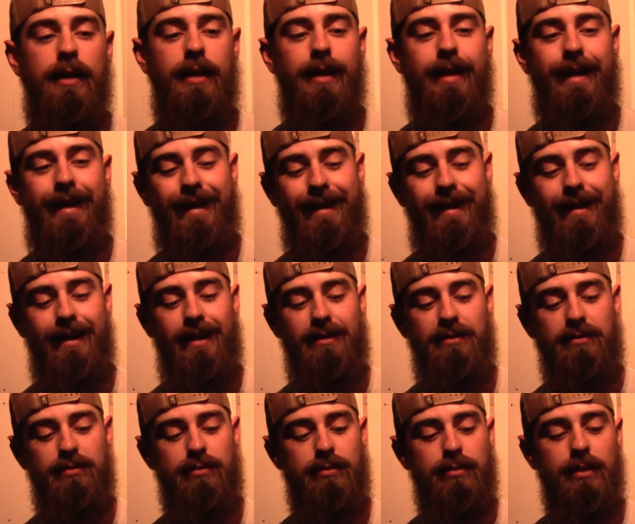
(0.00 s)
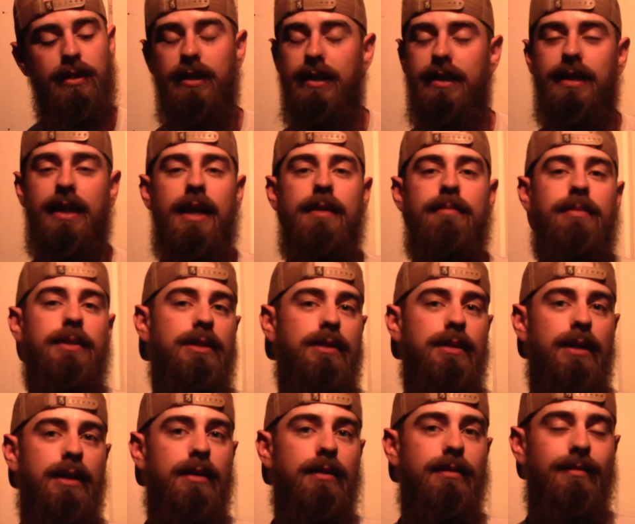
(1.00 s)
and I really can't be
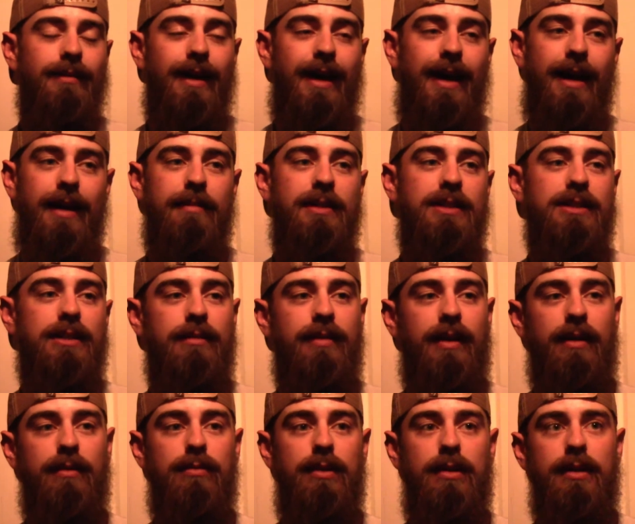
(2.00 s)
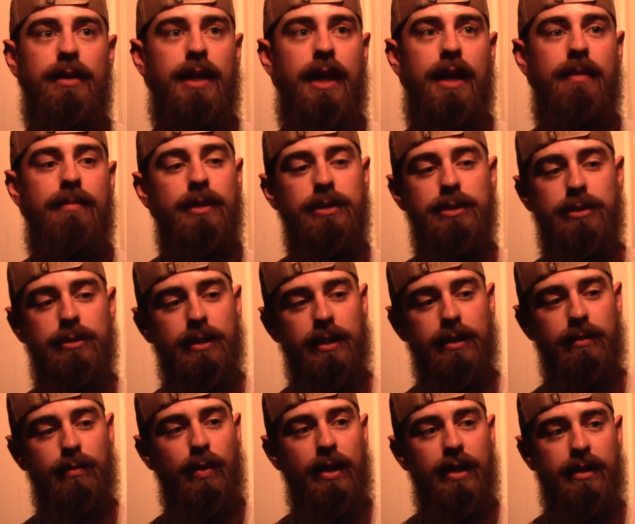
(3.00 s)
I really can't be
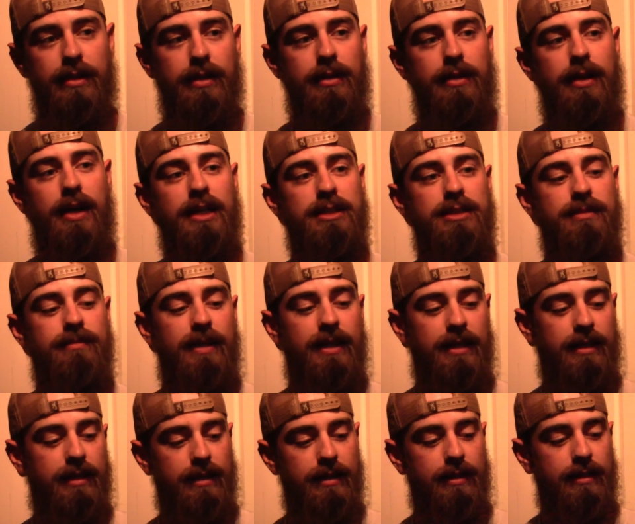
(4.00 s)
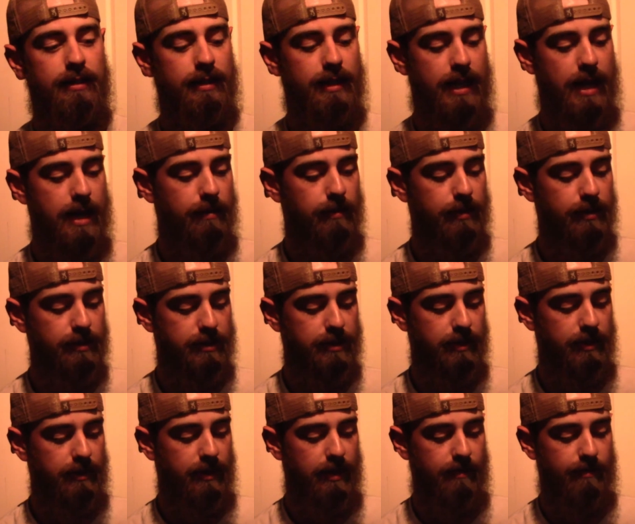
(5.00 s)
shooting with the notch in my cable,
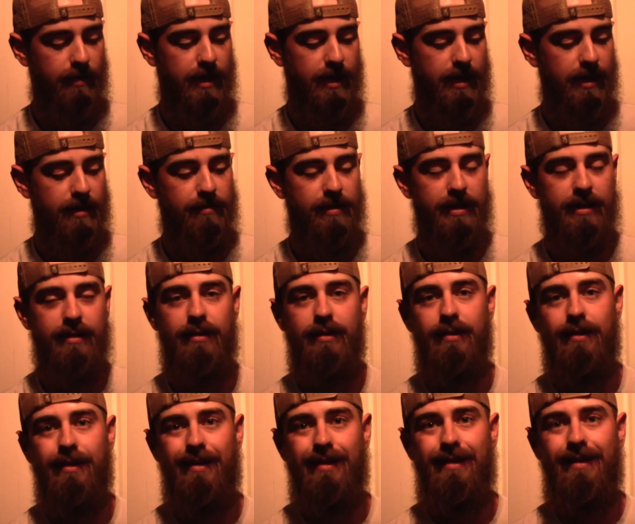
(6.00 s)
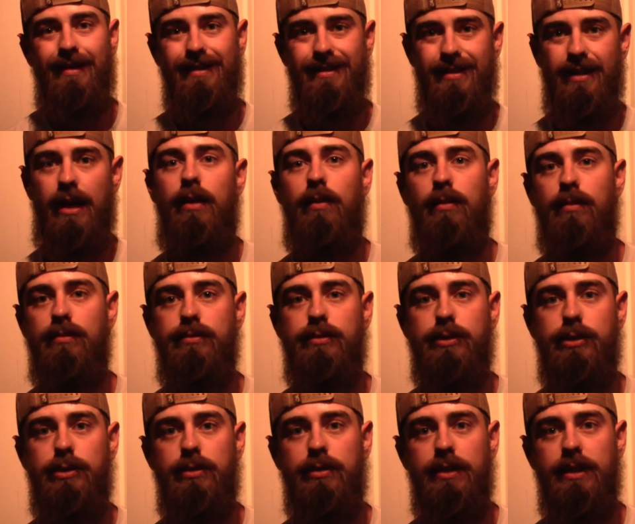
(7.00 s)
so I'm kind of been not
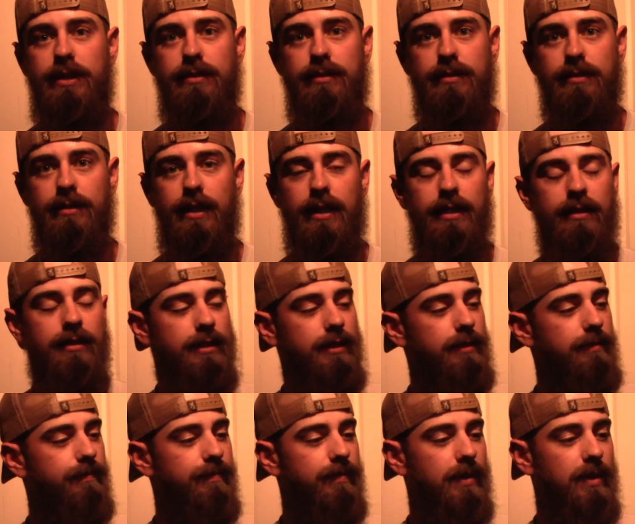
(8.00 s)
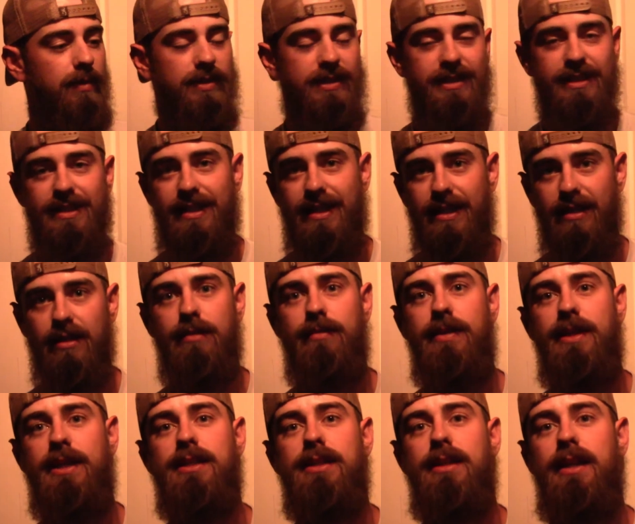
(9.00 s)
shooting lately, which is killing me
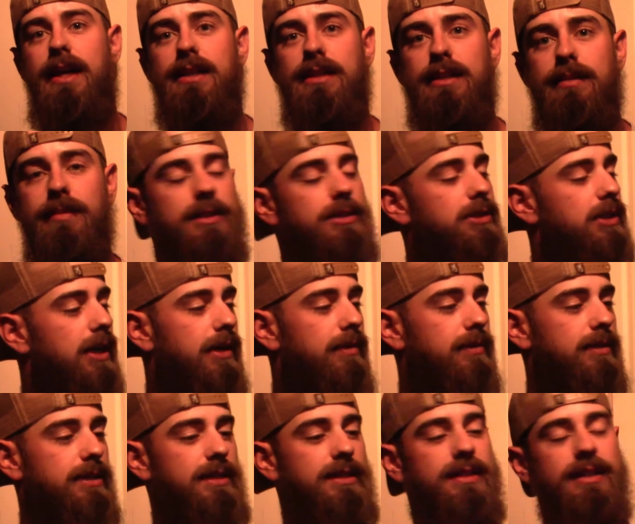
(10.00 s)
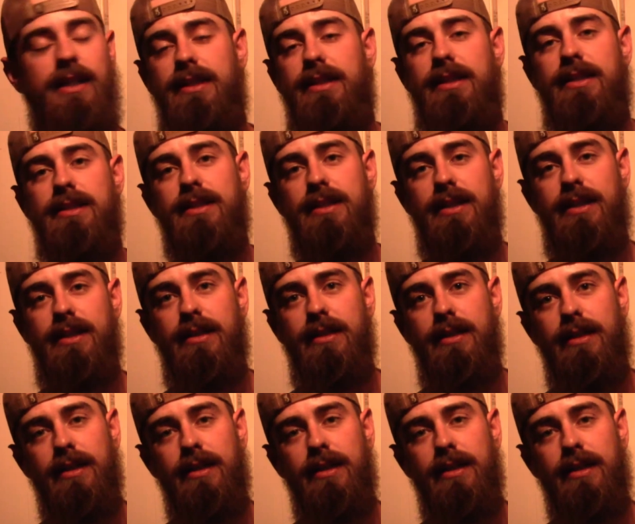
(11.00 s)
because the last time I shot was a sight this in.